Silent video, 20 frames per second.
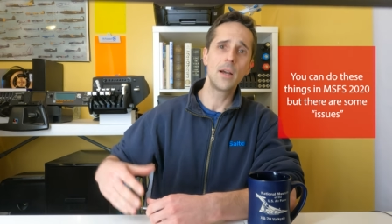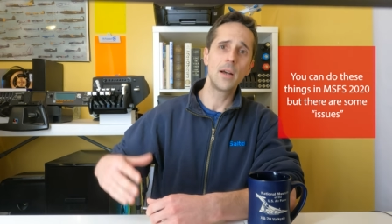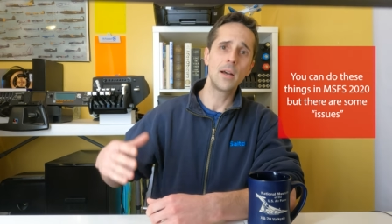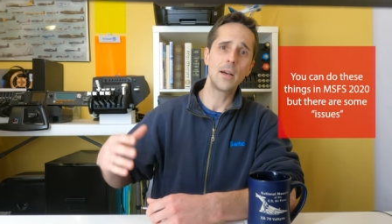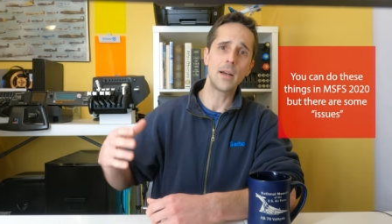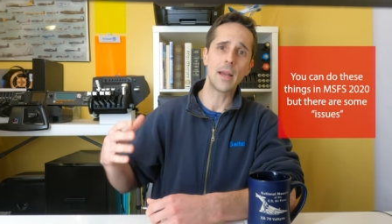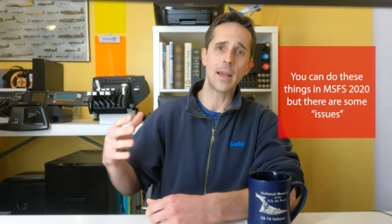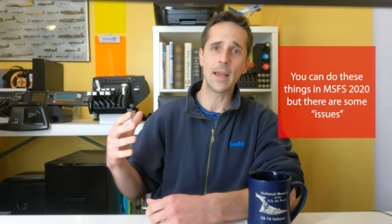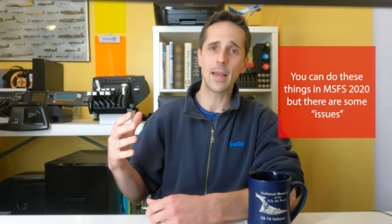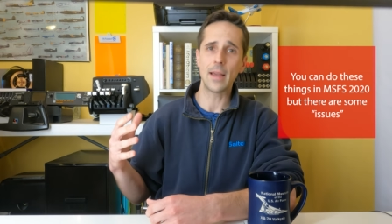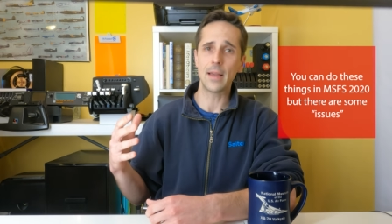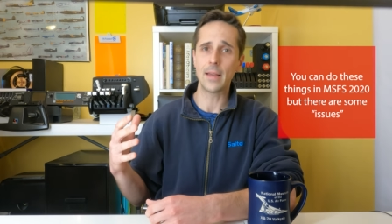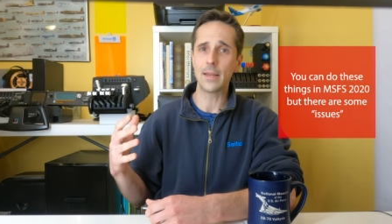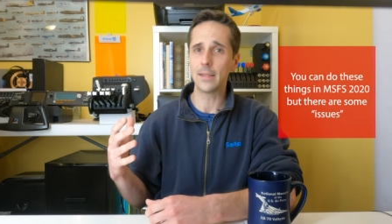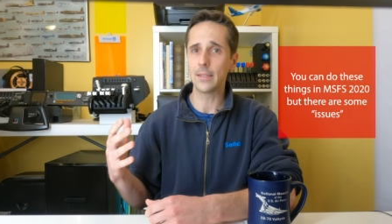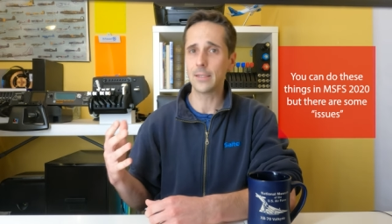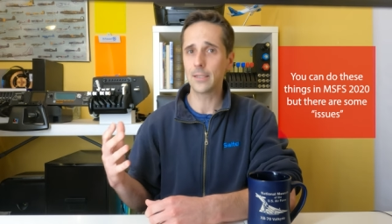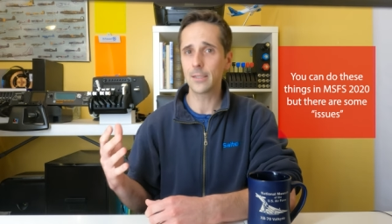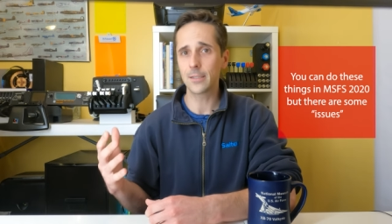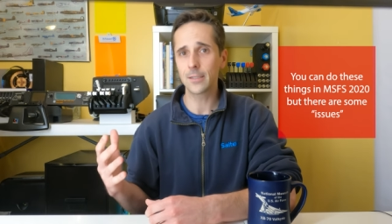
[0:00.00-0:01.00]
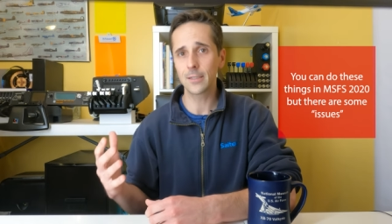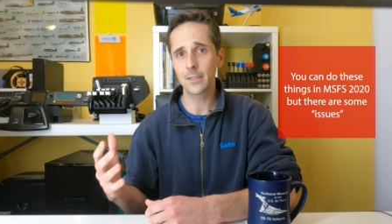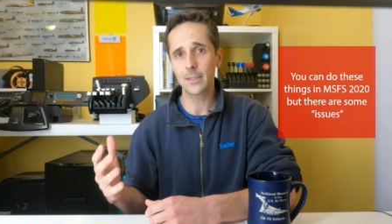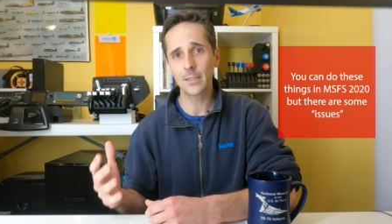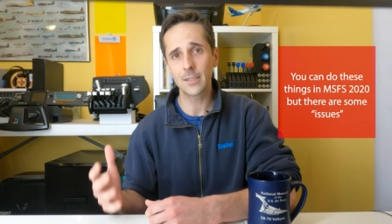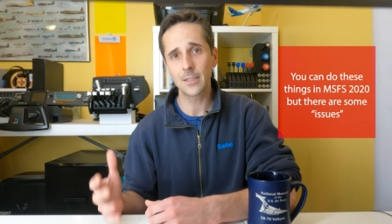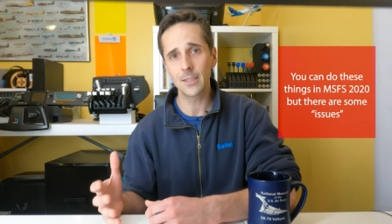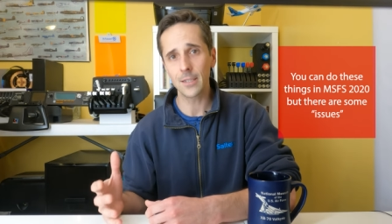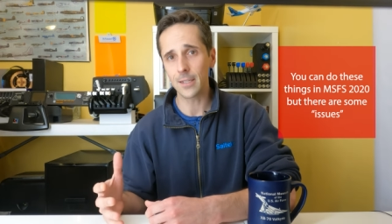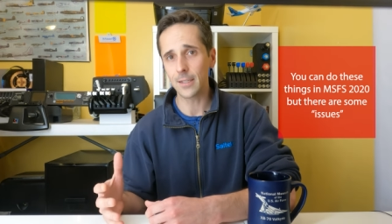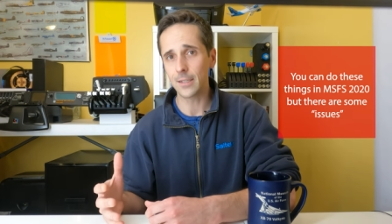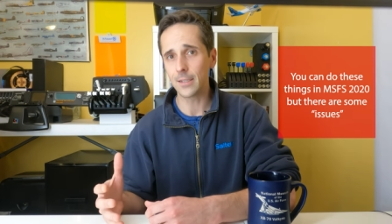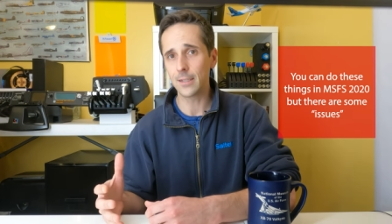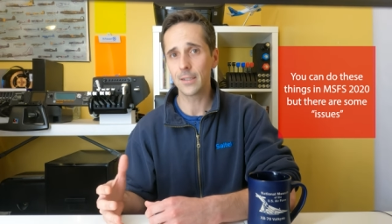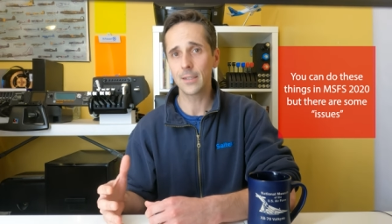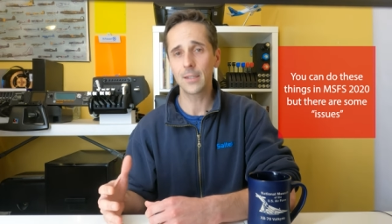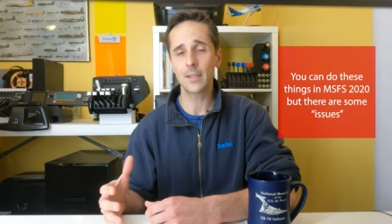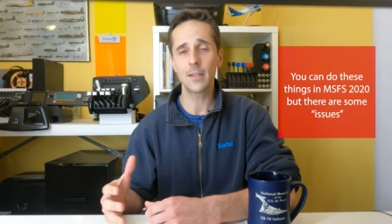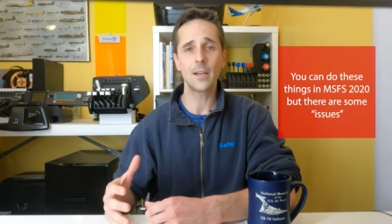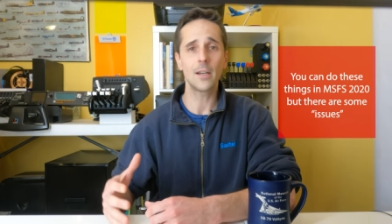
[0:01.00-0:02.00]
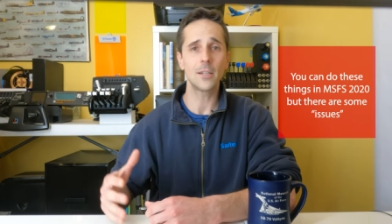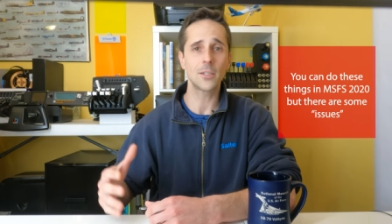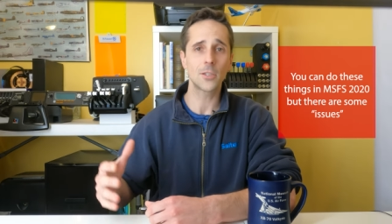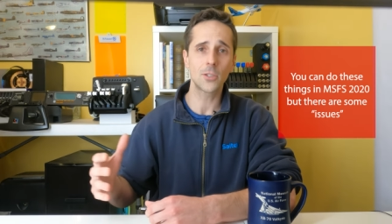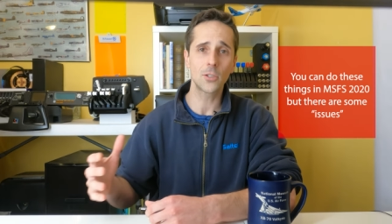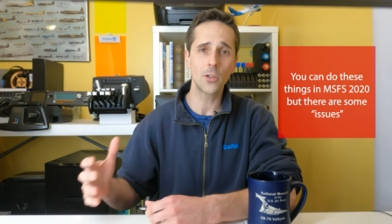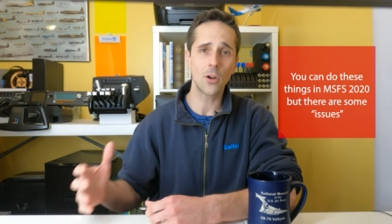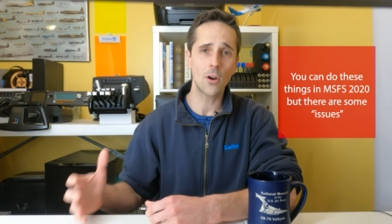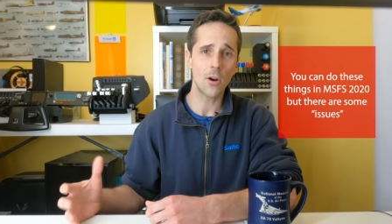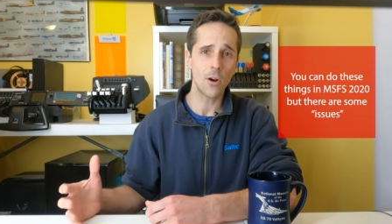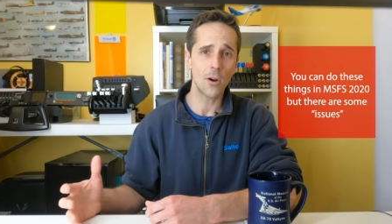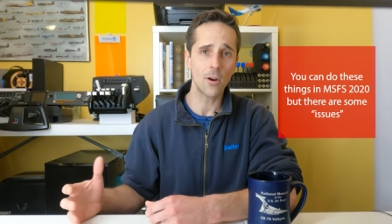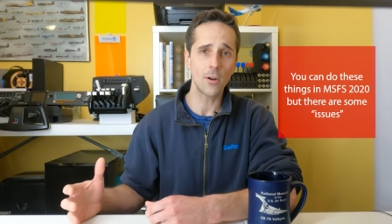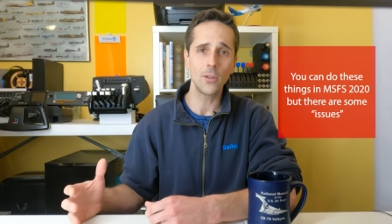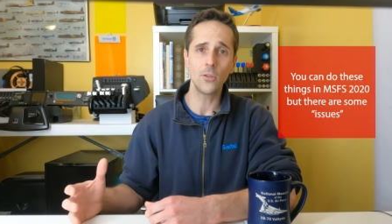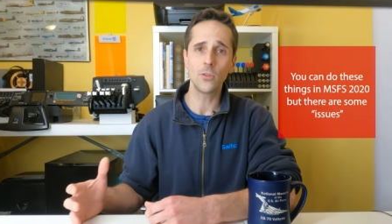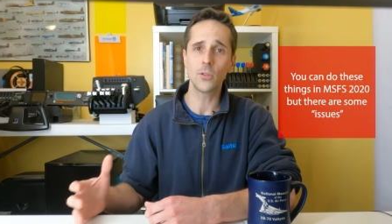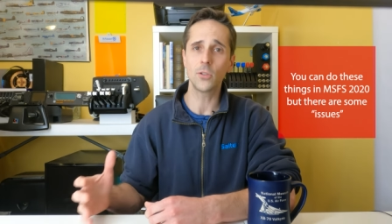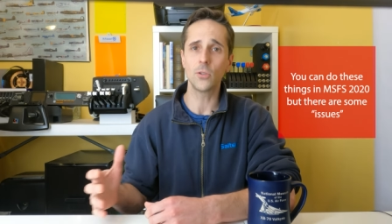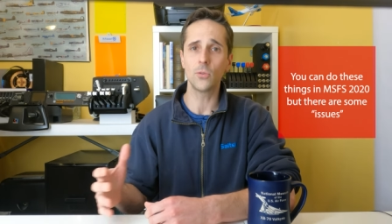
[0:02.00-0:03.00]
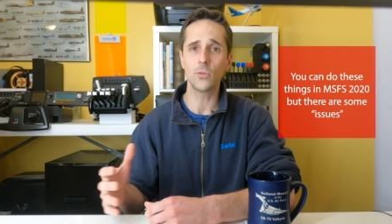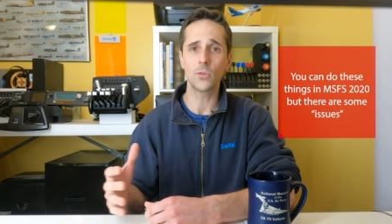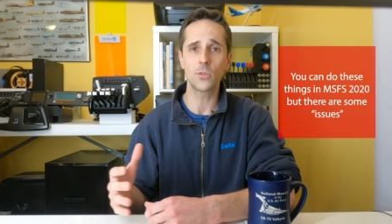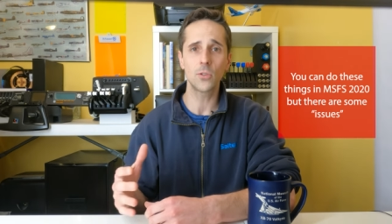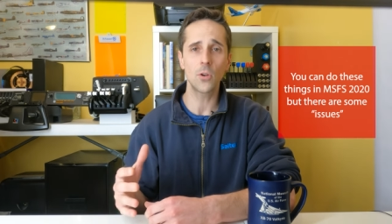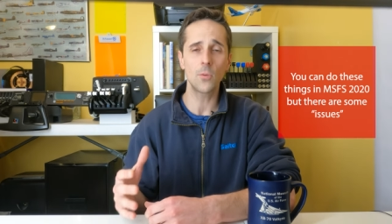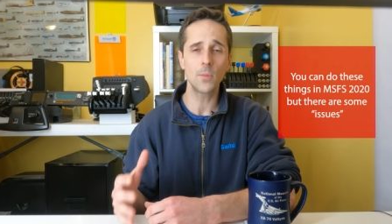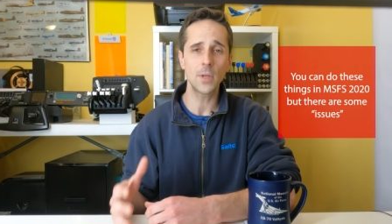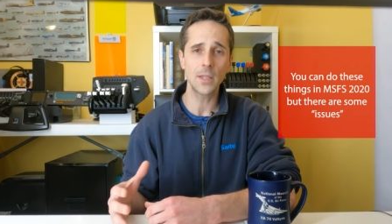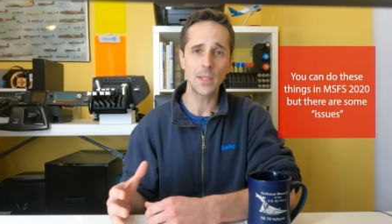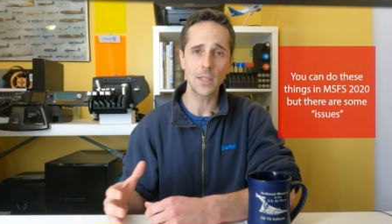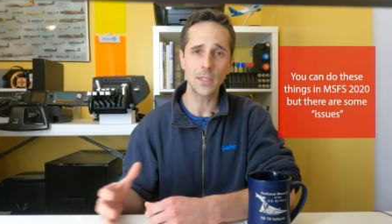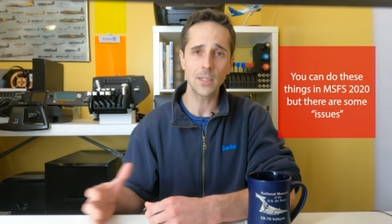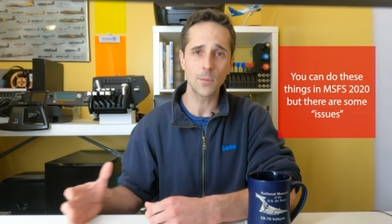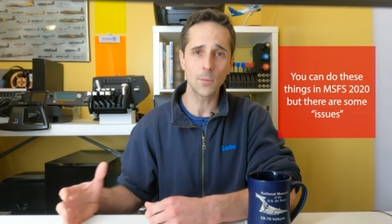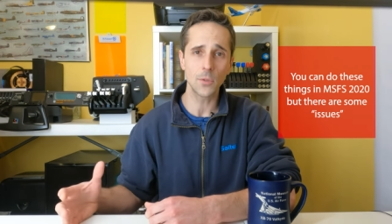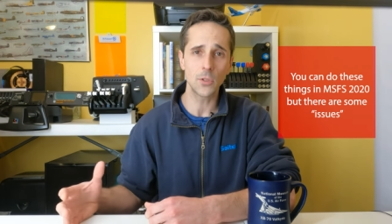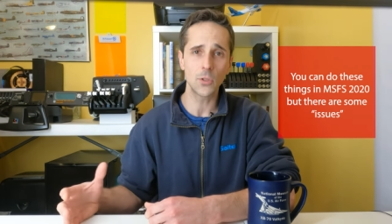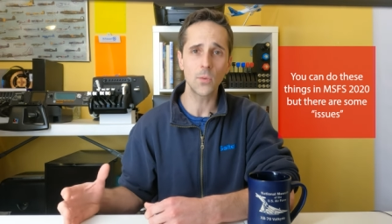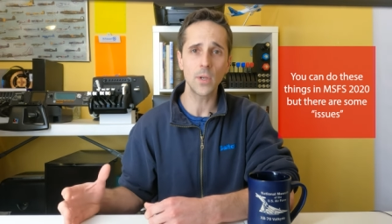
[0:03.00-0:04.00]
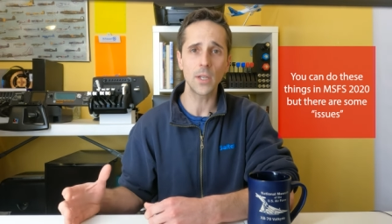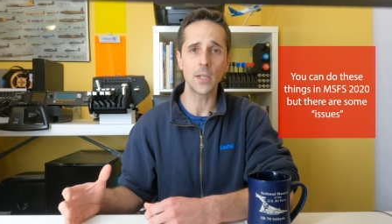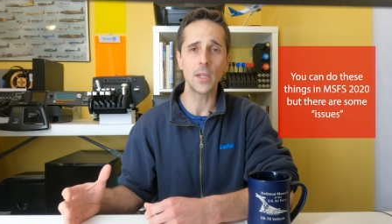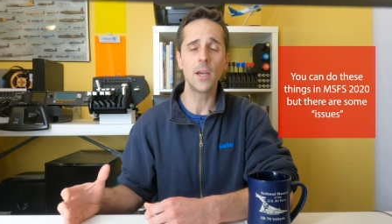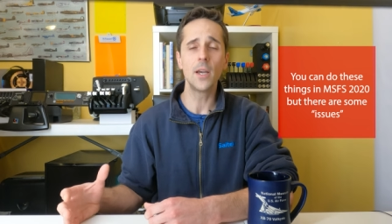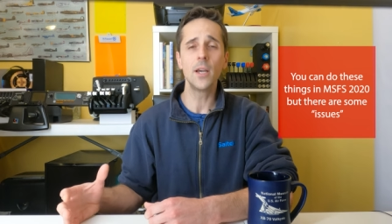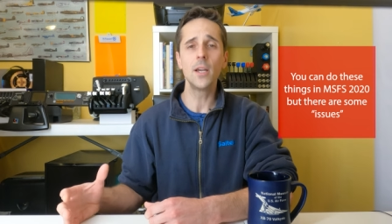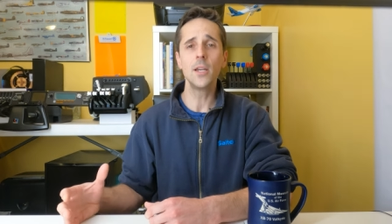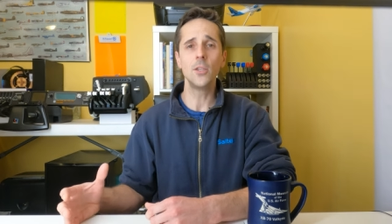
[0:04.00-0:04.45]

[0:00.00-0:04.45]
a SID, a star. You can do so many things in between.